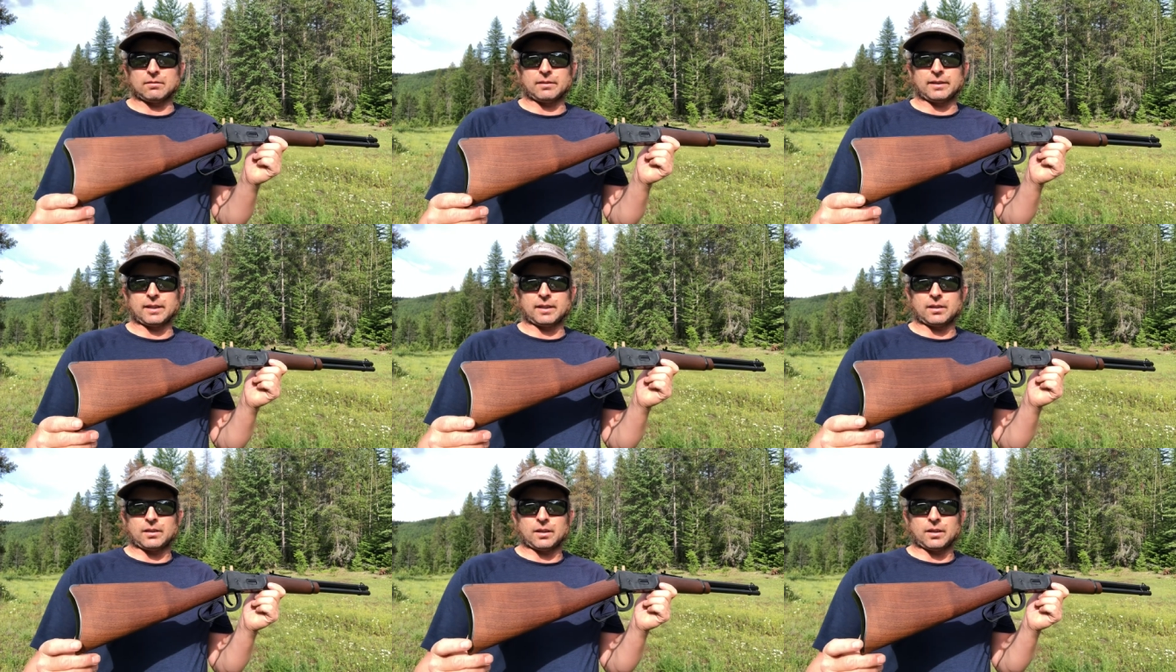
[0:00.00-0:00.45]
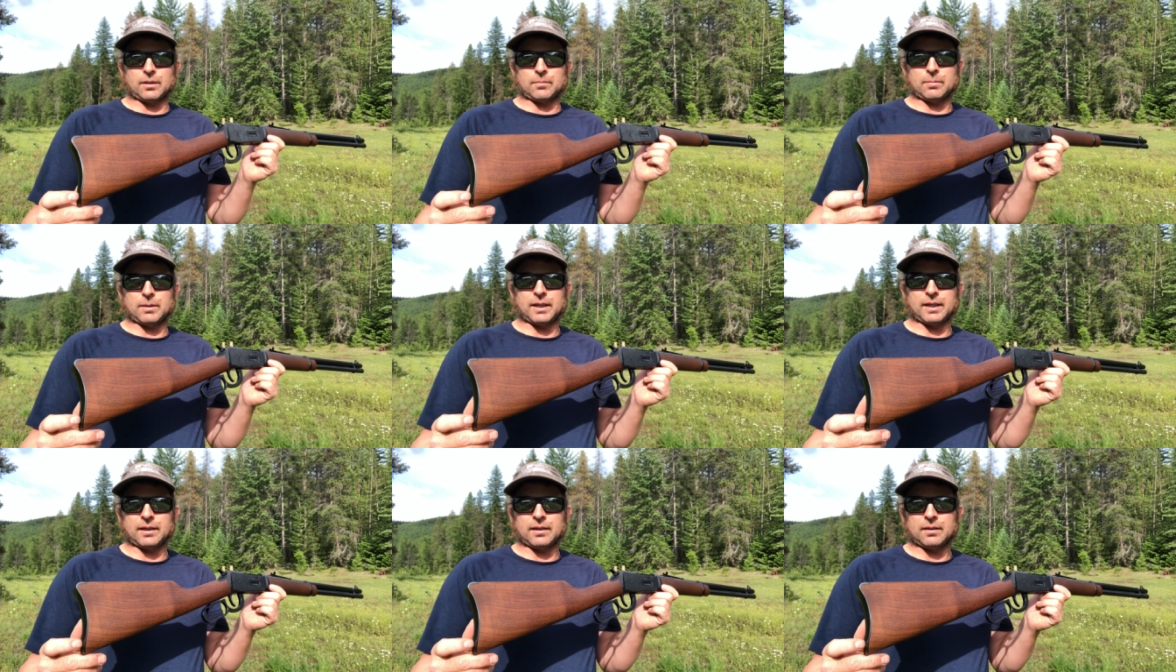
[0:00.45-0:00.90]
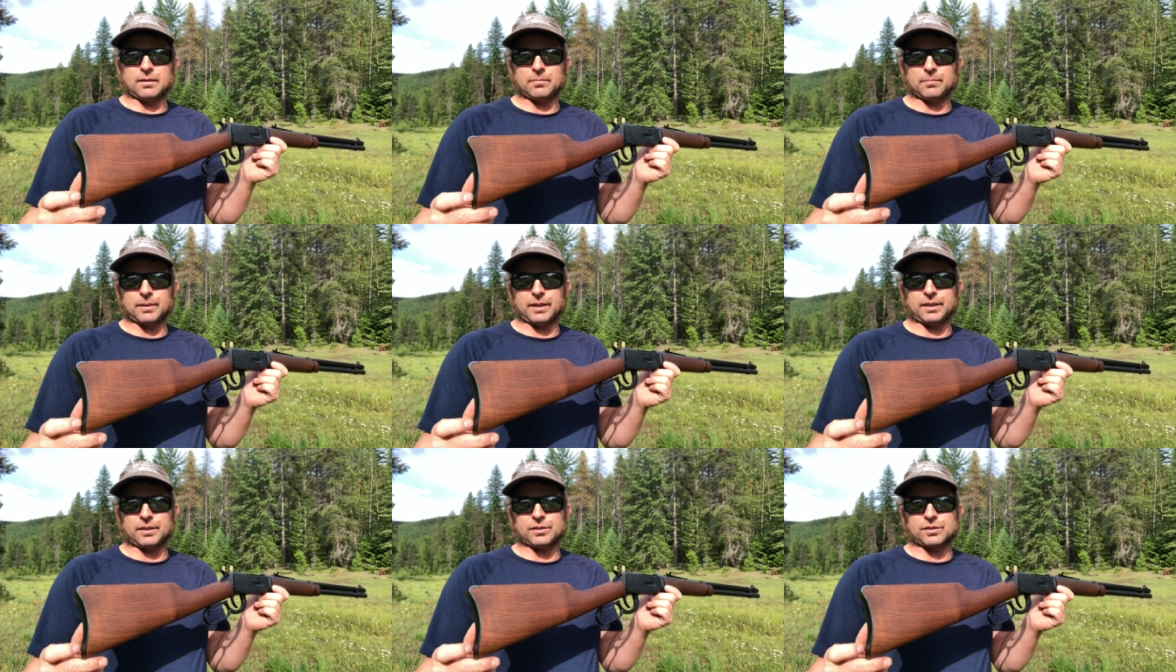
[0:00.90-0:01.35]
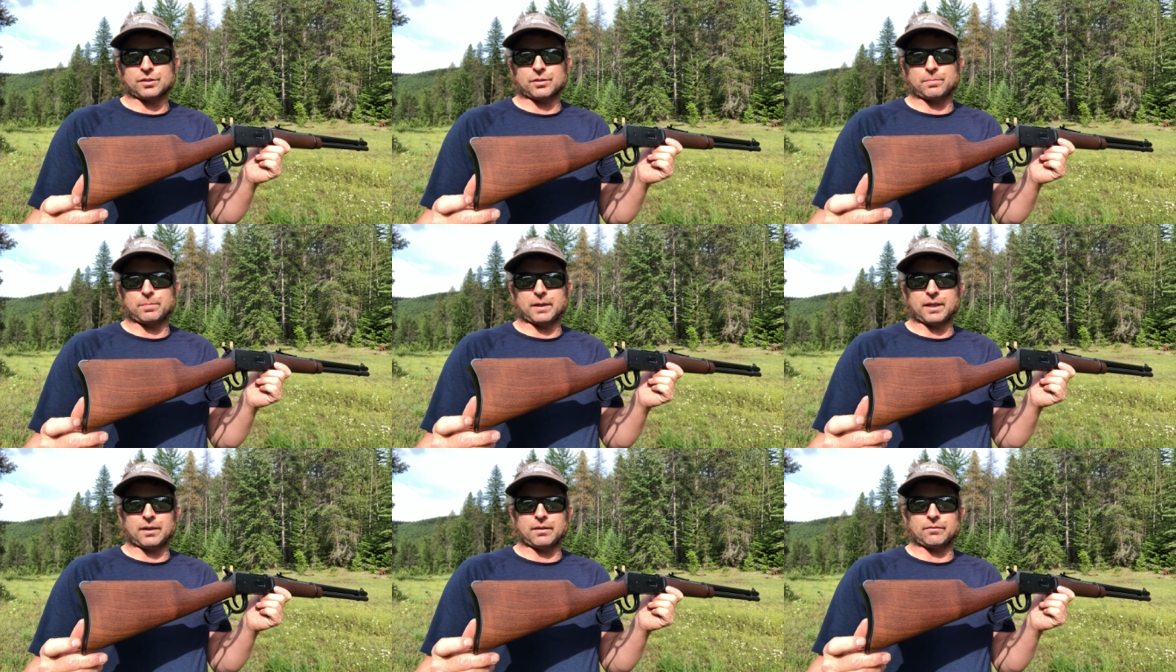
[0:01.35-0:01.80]
ring carbine made in
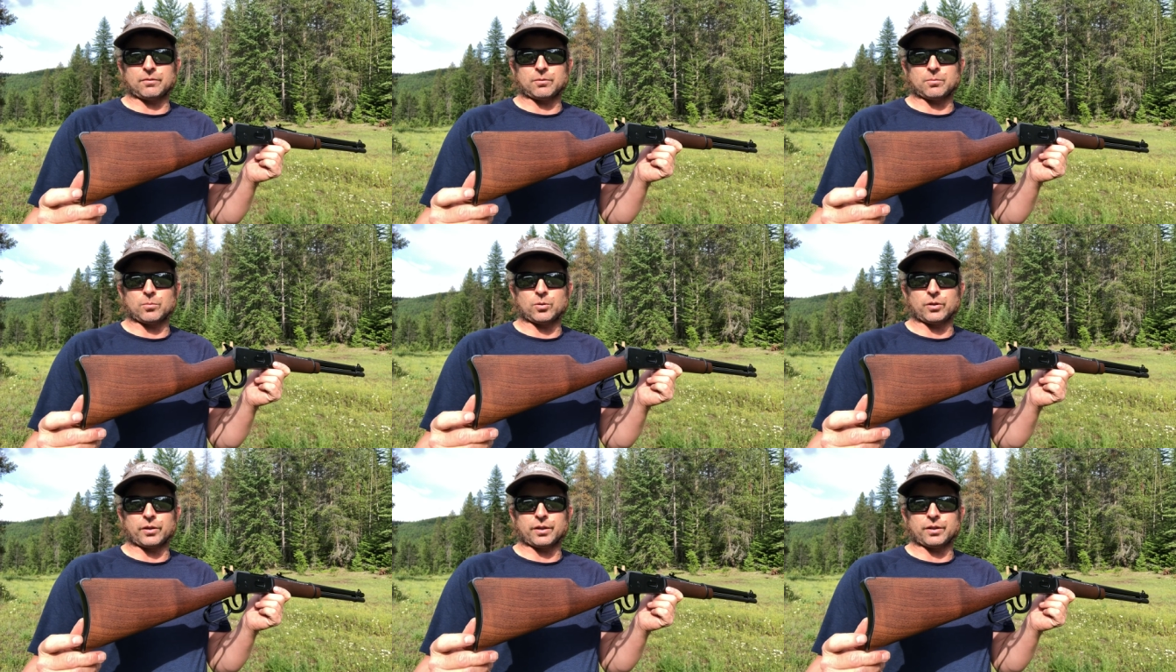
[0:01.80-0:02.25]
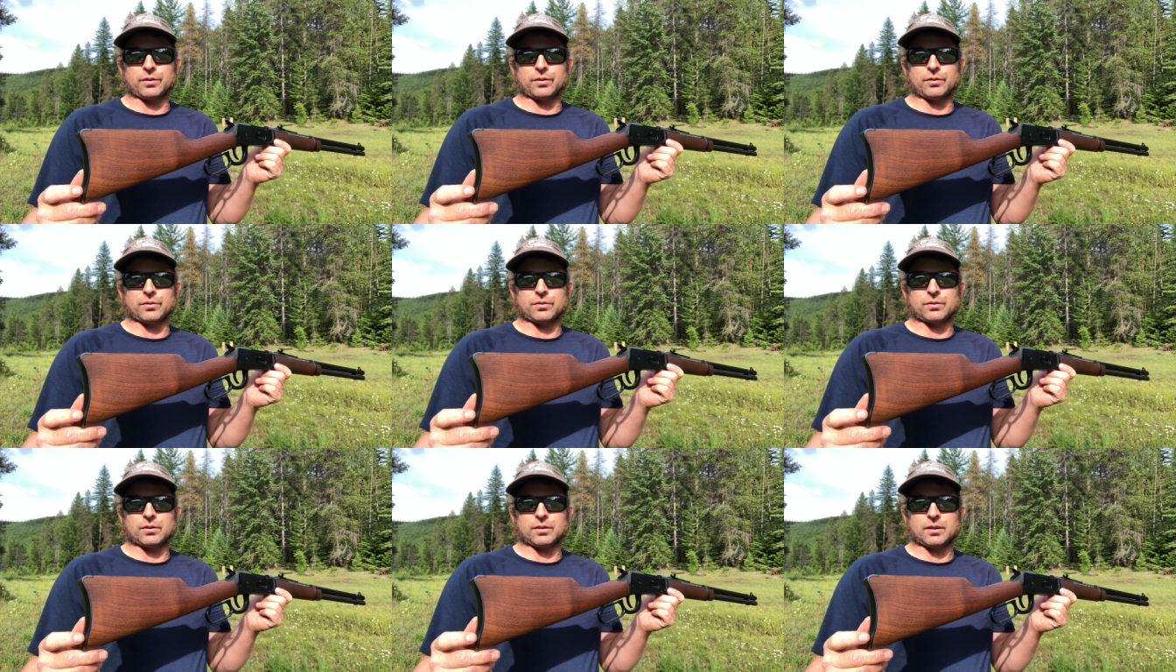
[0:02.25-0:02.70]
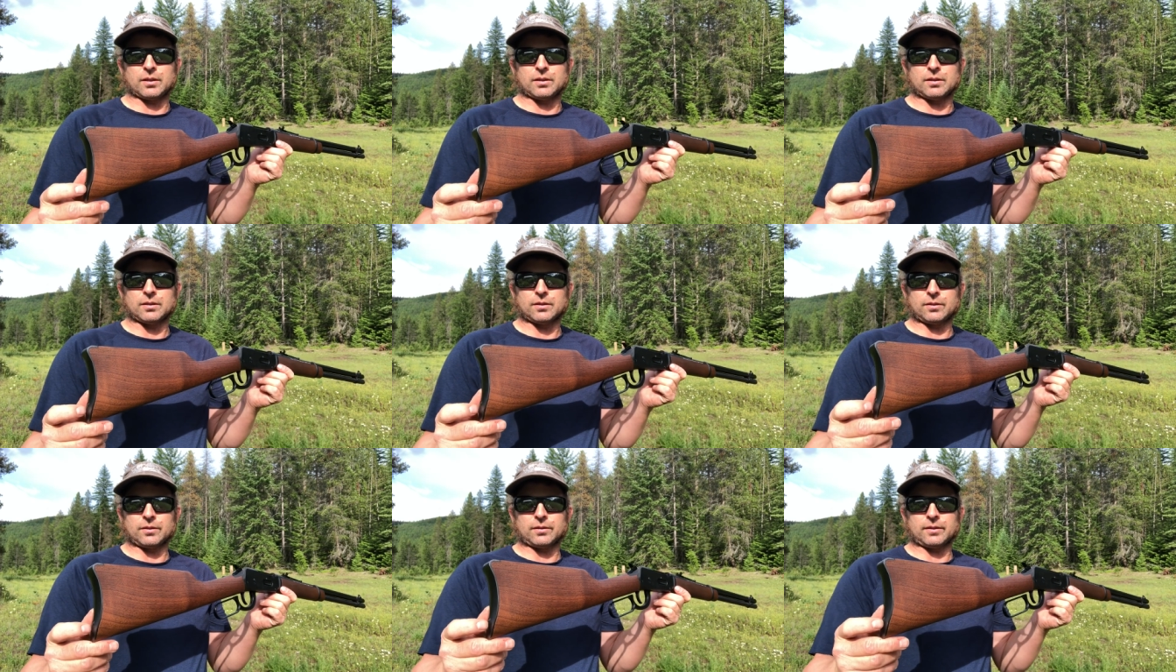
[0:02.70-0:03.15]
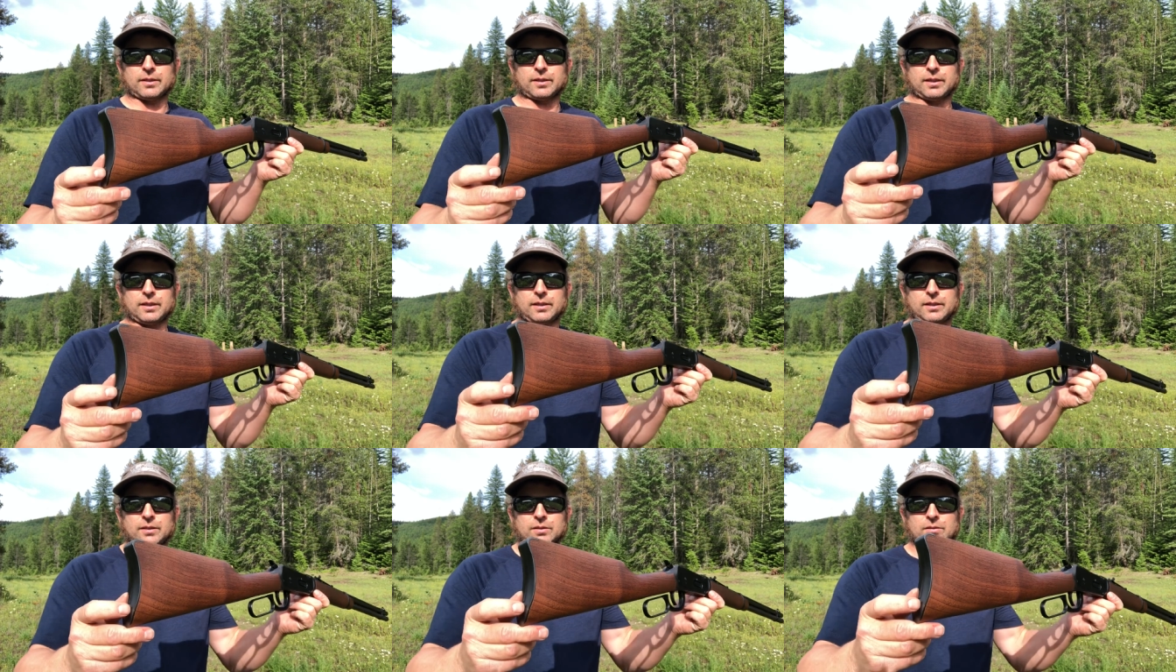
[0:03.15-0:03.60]
Japan from Morgan, Utah.
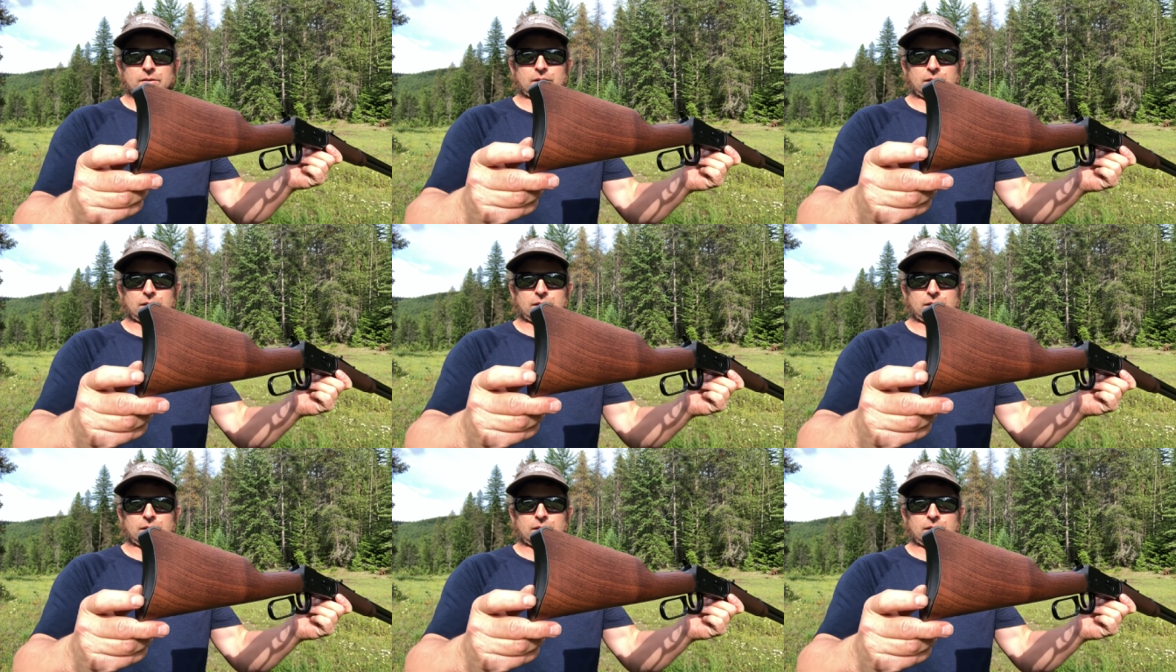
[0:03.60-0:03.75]
13 inch